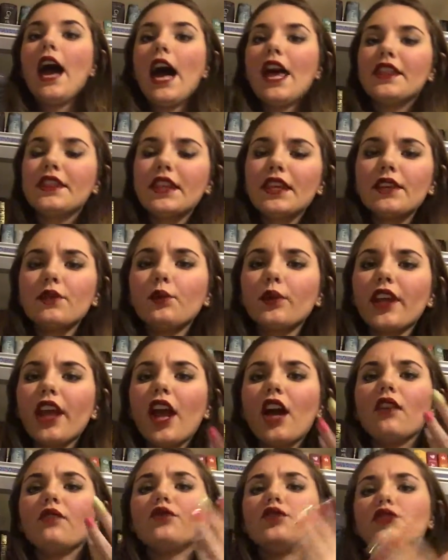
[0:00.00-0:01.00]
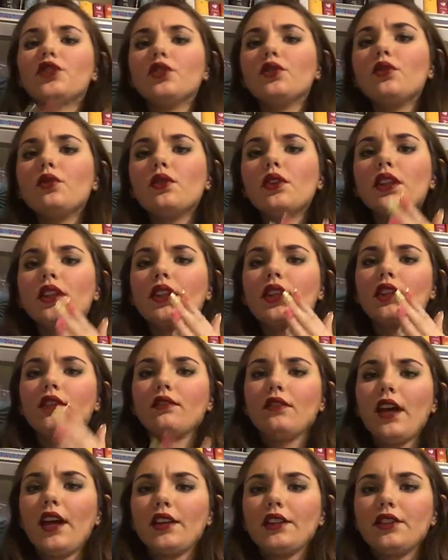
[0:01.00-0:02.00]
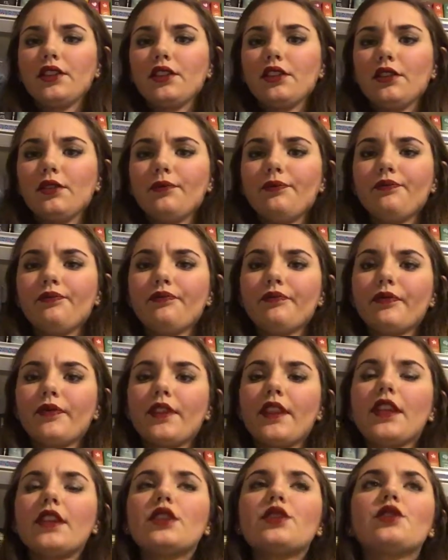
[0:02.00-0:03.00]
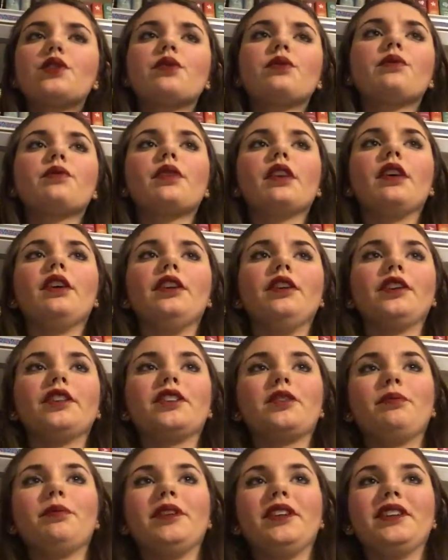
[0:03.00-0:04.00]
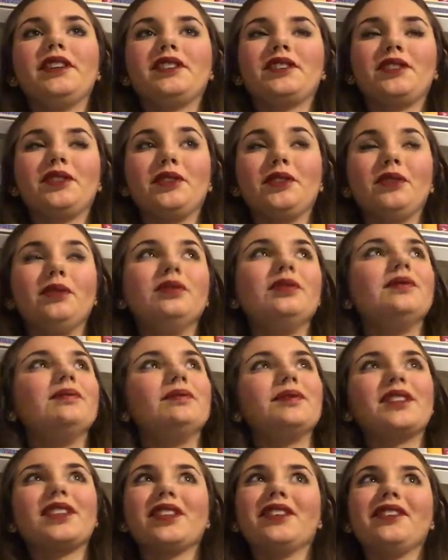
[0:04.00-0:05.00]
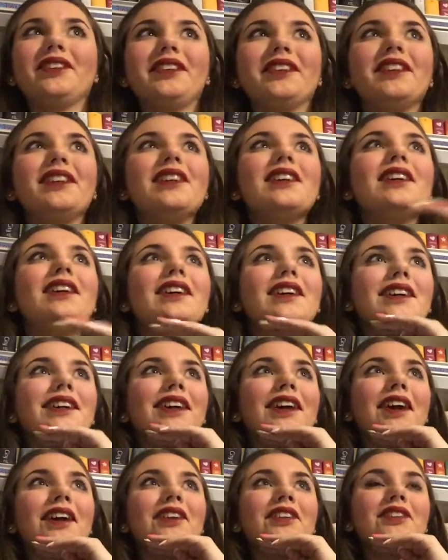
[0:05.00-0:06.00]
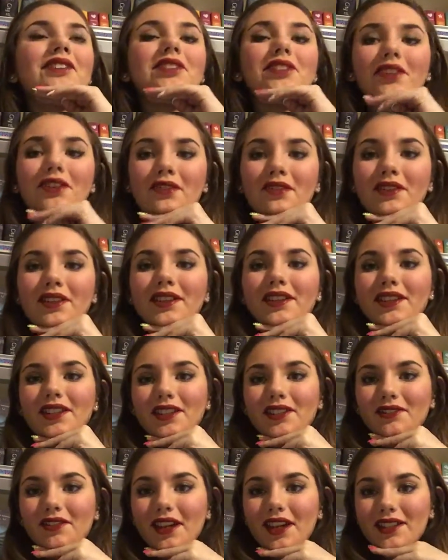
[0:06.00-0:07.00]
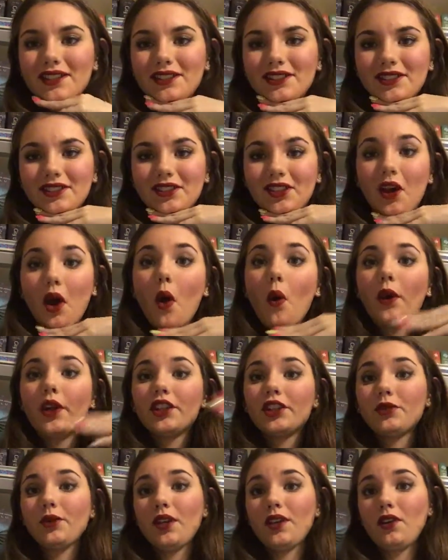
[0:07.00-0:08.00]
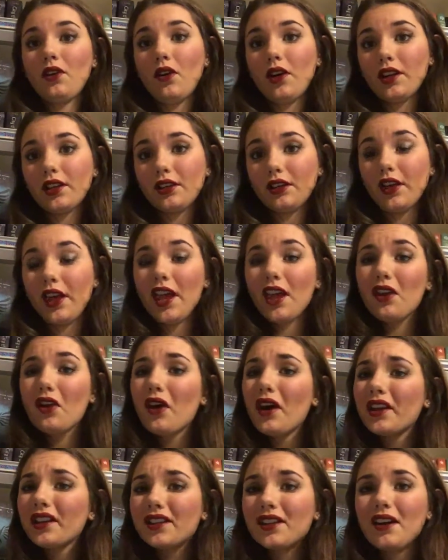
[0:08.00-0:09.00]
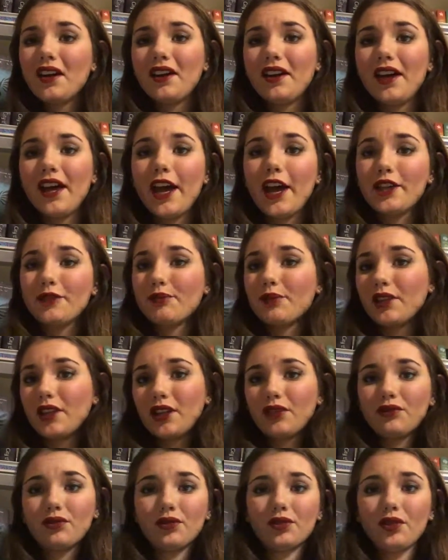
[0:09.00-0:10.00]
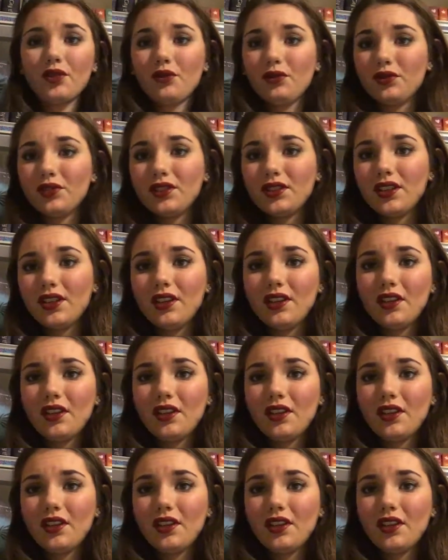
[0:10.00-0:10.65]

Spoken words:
And then we have June and the Elector. This irked me too. I'm sorry. June and the Elector going to Antarctica. Antarctica has been introduced.